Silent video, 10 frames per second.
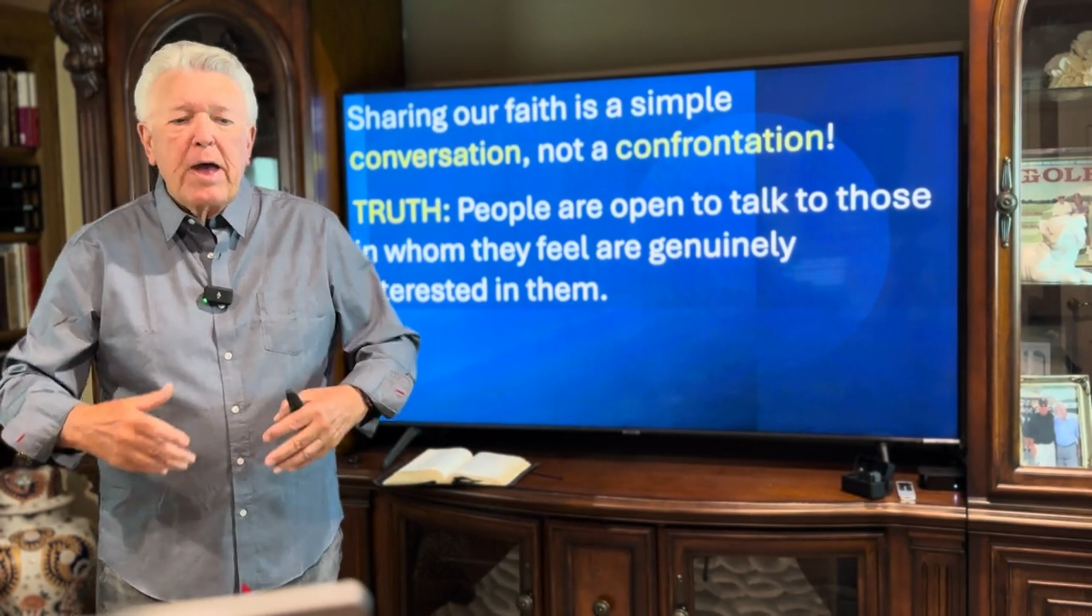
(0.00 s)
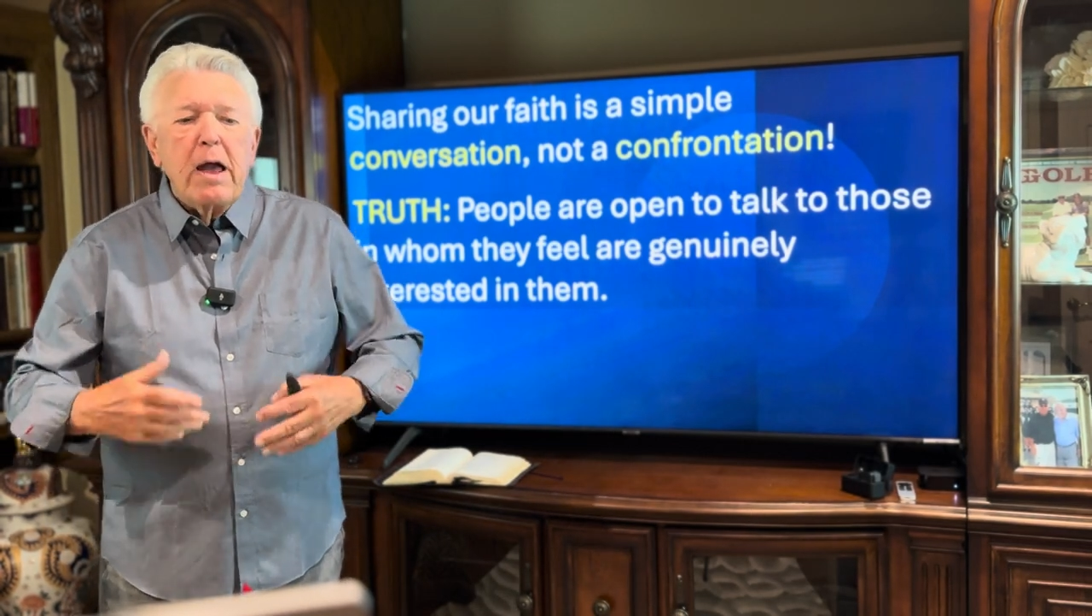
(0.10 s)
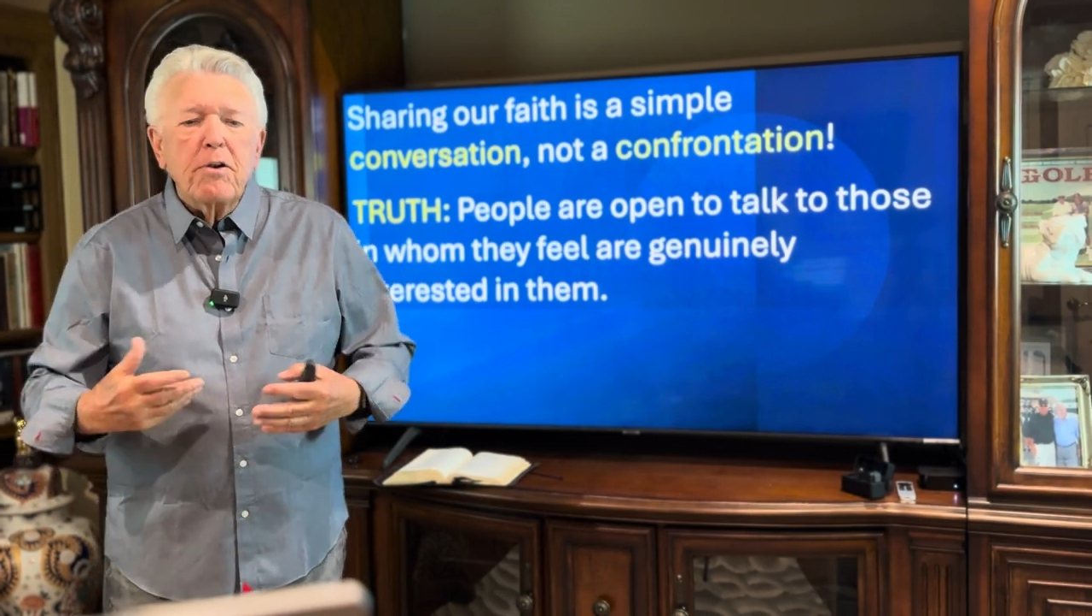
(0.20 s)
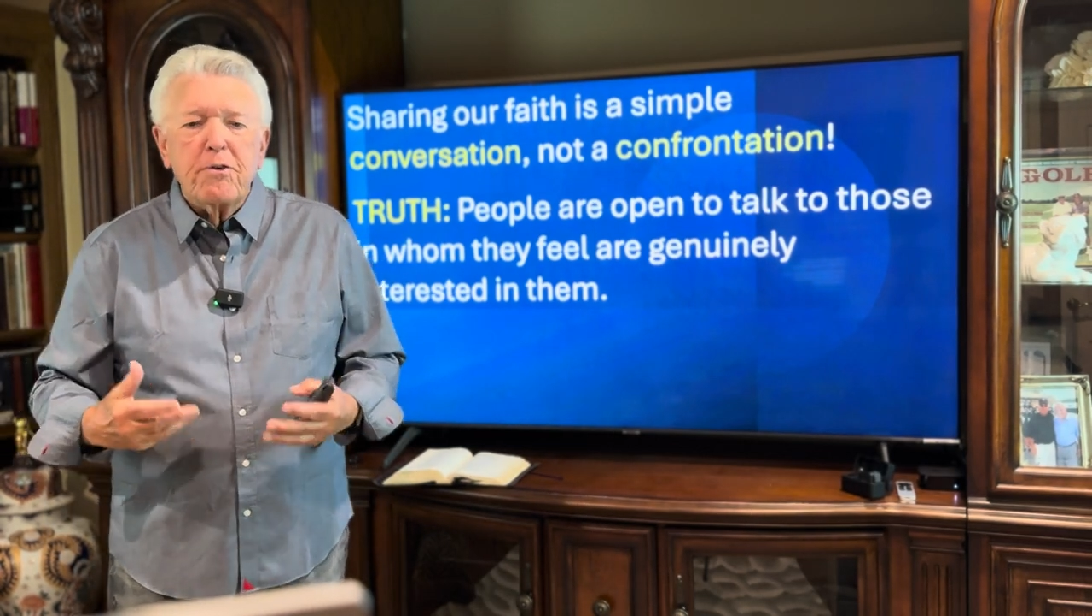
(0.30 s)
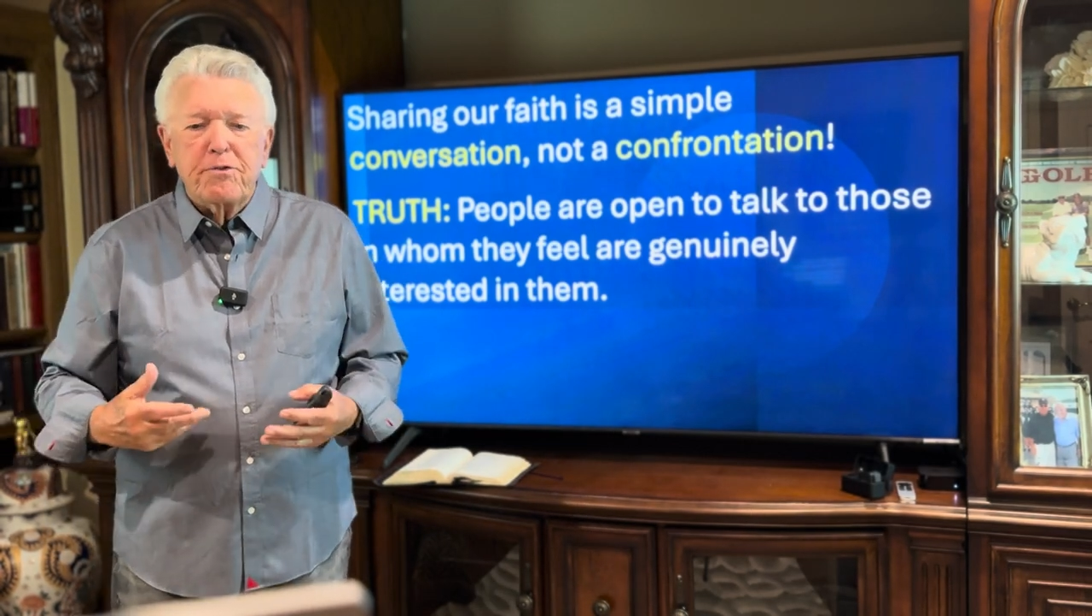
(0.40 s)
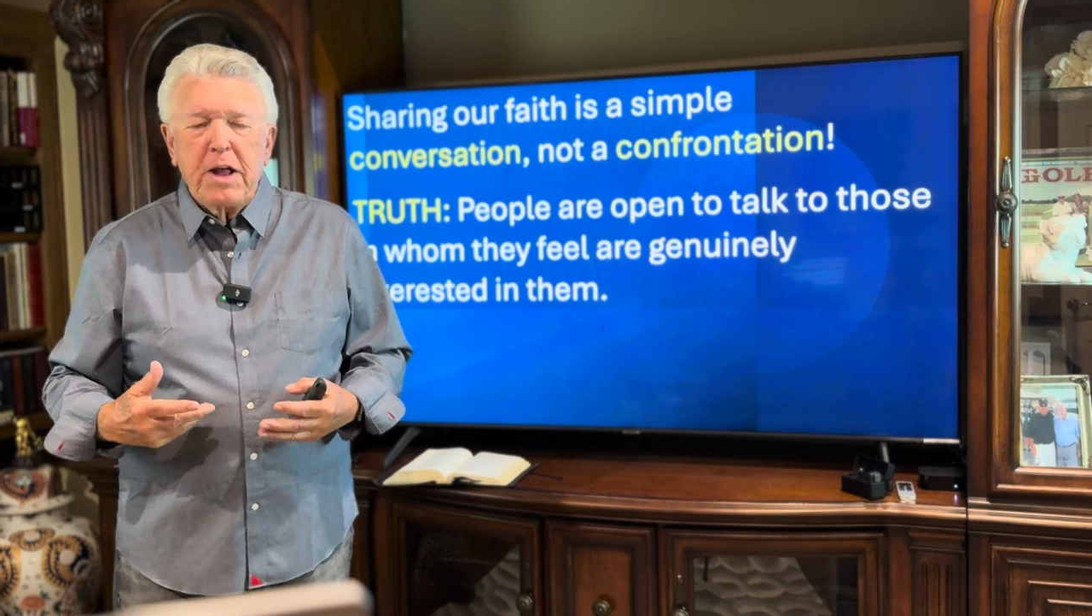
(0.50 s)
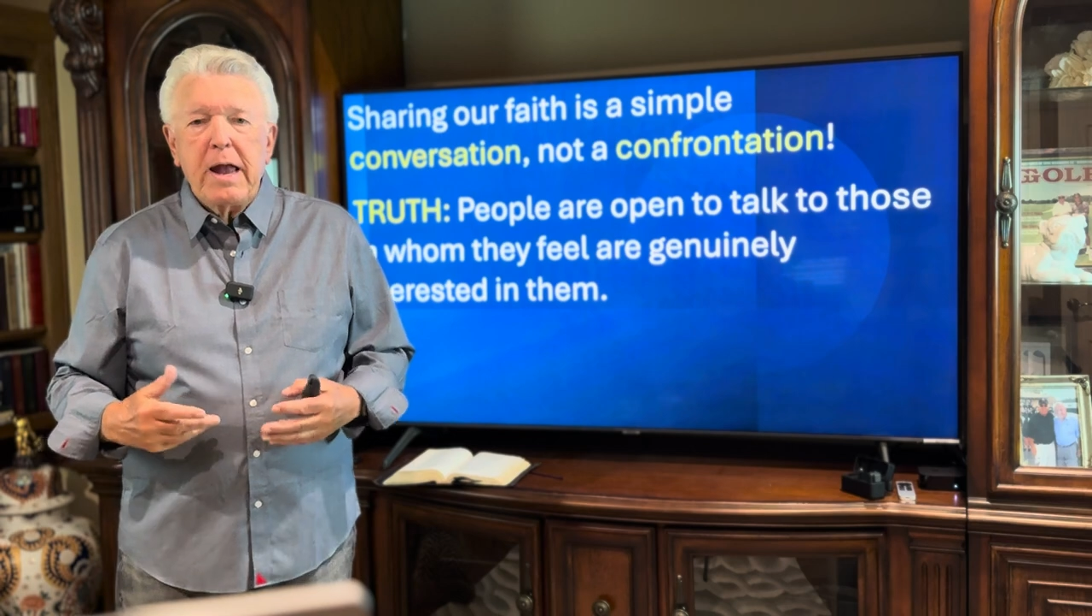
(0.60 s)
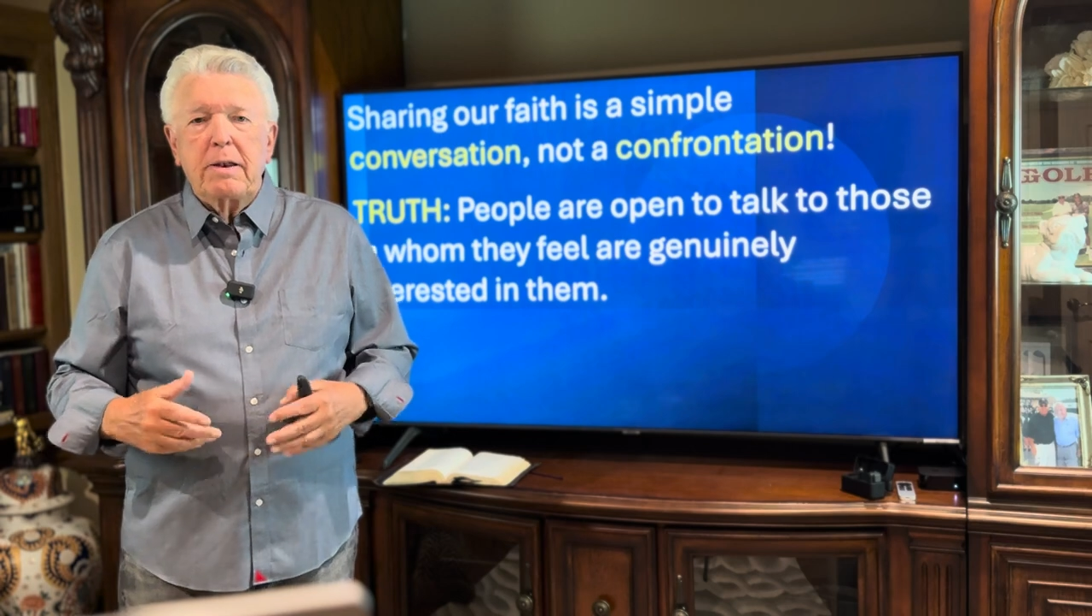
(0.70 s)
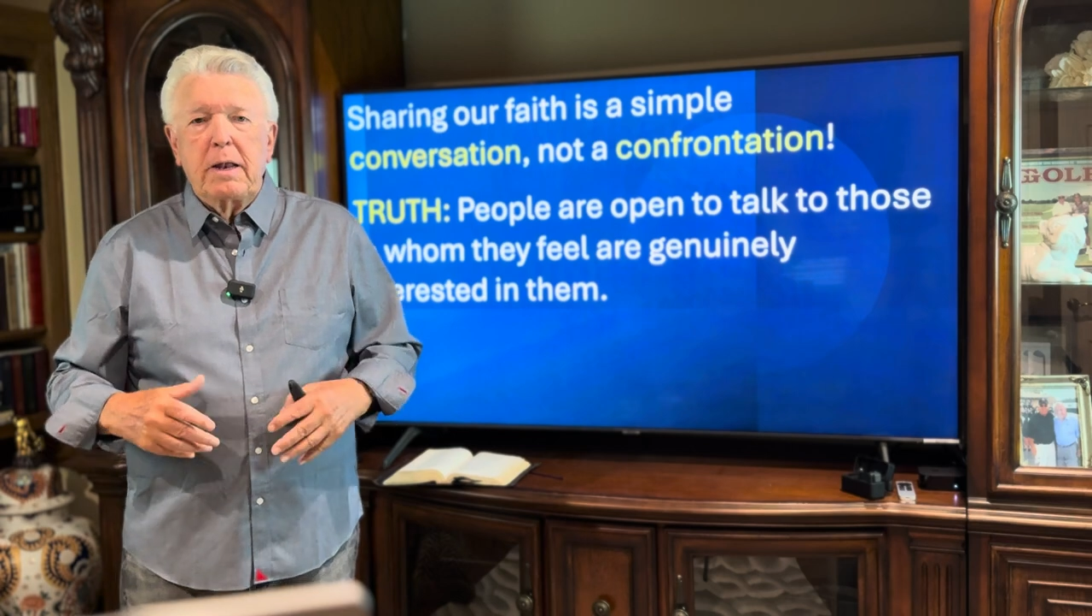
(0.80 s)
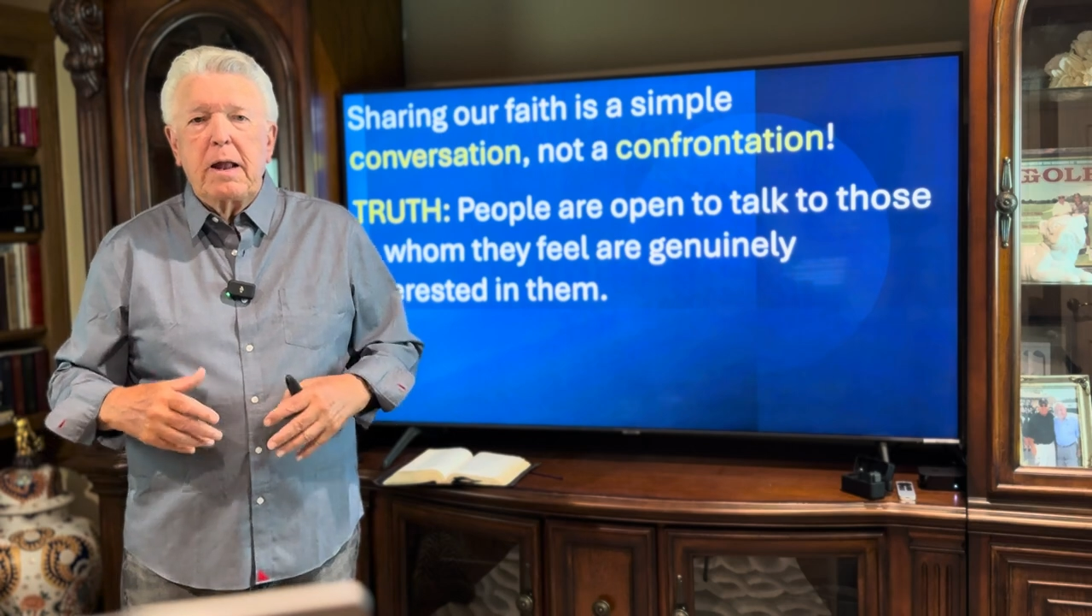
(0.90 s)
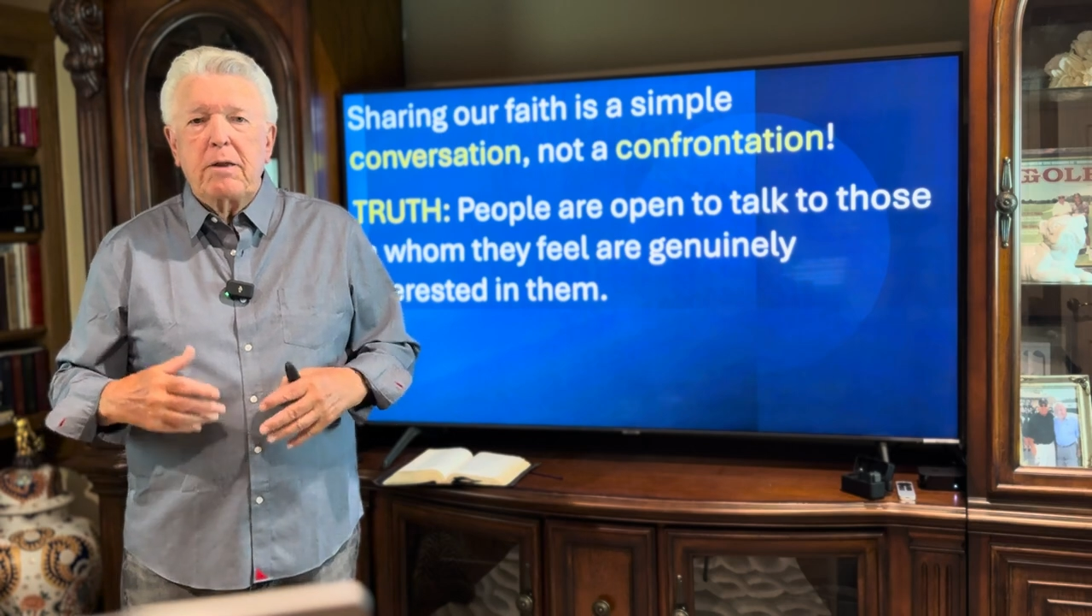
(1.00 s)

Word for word: They understand it.